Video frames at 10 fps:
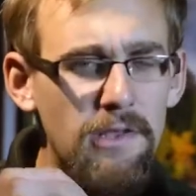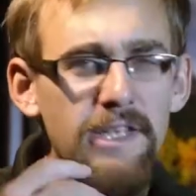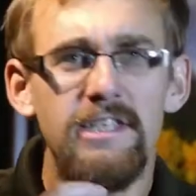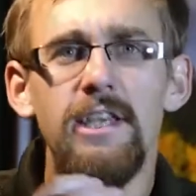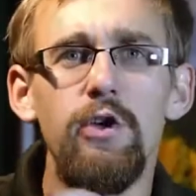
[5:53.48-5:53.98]

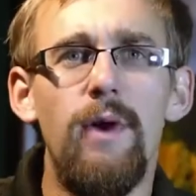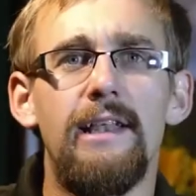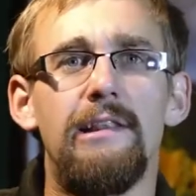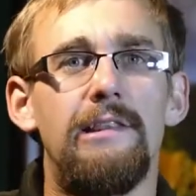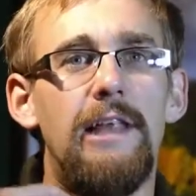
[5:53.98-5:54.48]
let's say you had
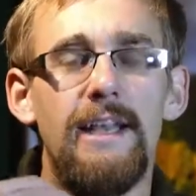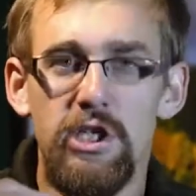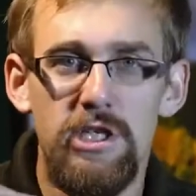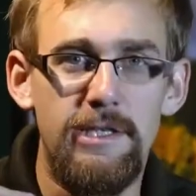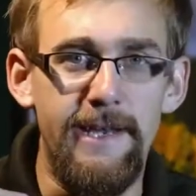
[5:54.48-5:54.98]
a
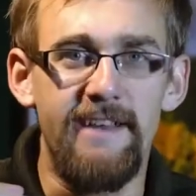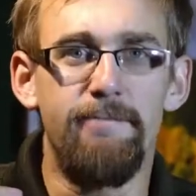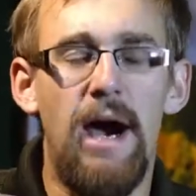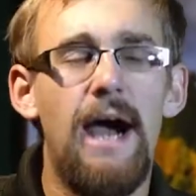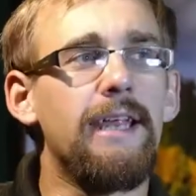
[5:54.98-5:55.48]

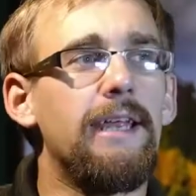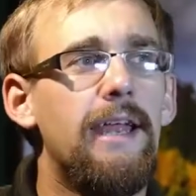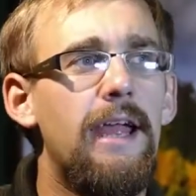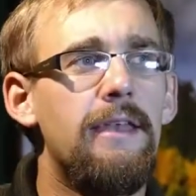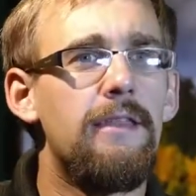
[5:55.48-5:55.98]
legislative
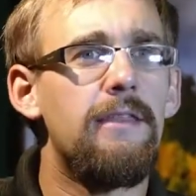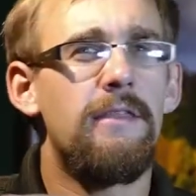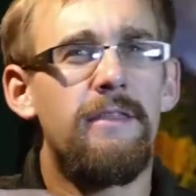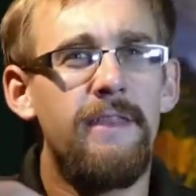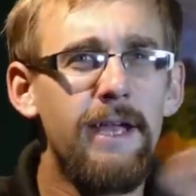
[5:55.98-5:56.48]
body and
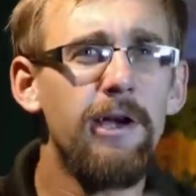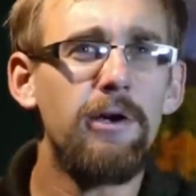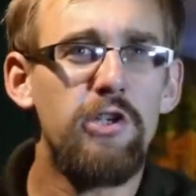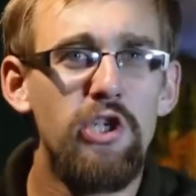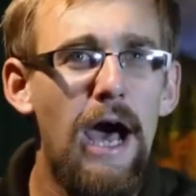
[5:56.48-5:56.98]

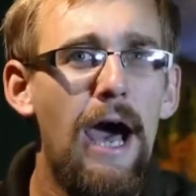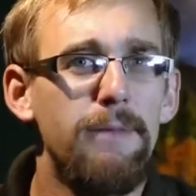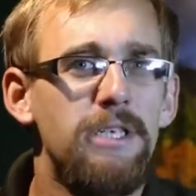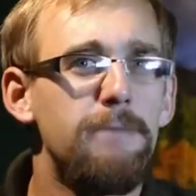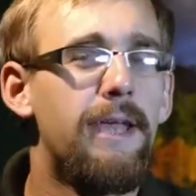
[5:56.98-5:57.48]
their
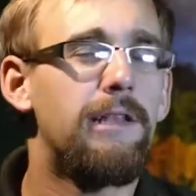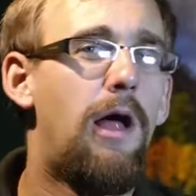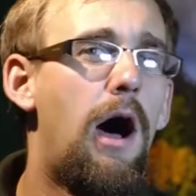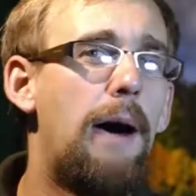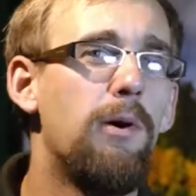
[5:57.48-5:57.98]
job is to make
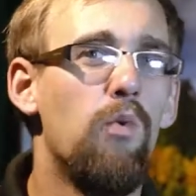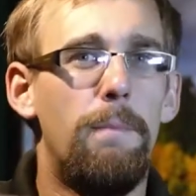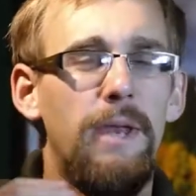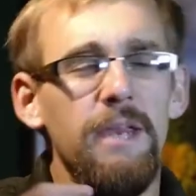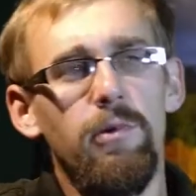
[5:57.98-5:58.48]
law, but
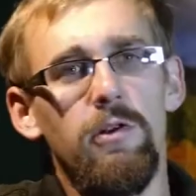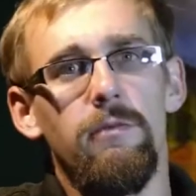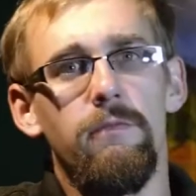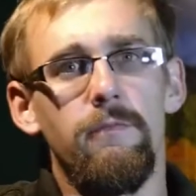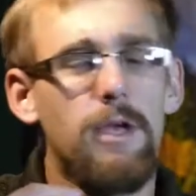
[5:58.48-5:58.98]
what
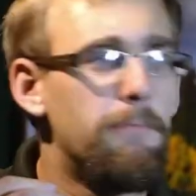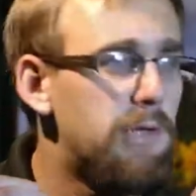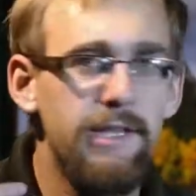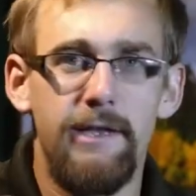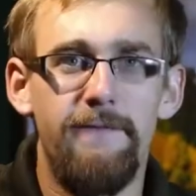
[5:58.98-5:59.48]
people
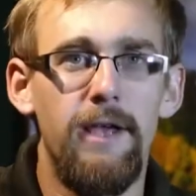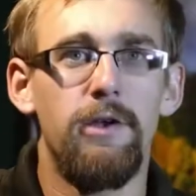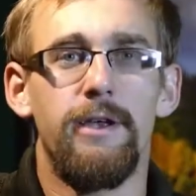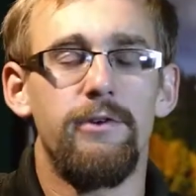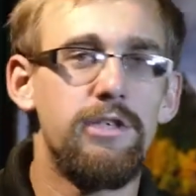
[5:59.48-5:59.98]
completely
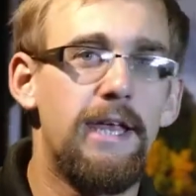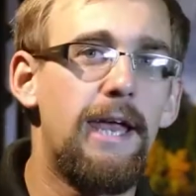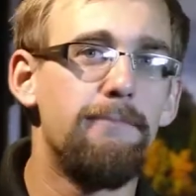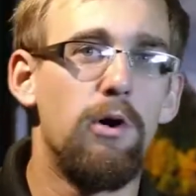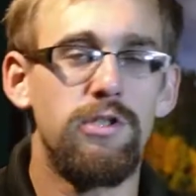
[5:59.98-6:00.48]
fail to
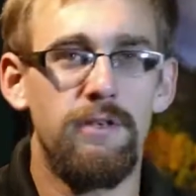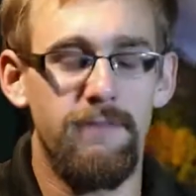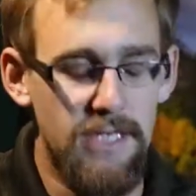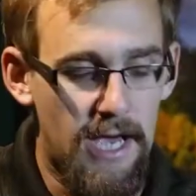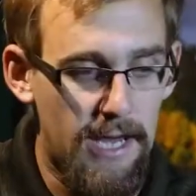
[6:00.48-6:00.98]
understand most of
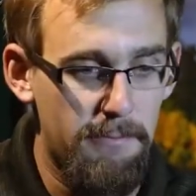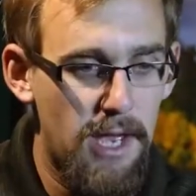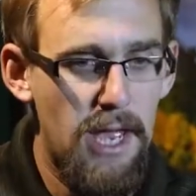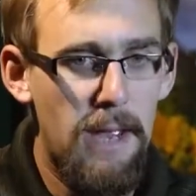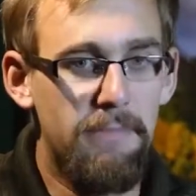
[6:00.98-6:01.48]
the time,
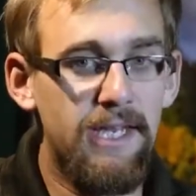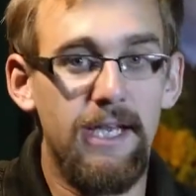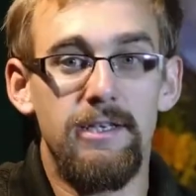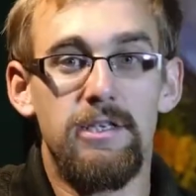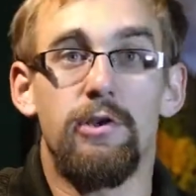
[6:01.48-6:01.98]

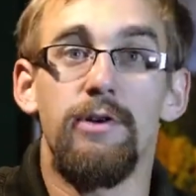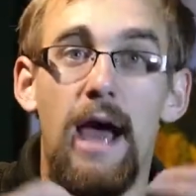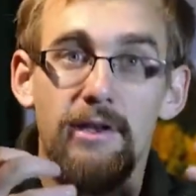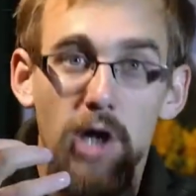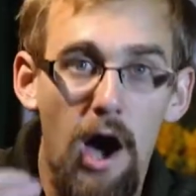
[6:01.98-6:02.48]
because they're
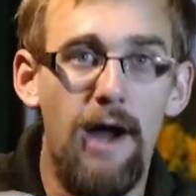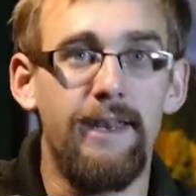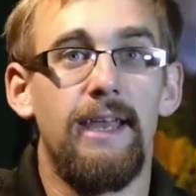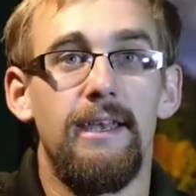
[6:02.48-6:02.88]
not taught it,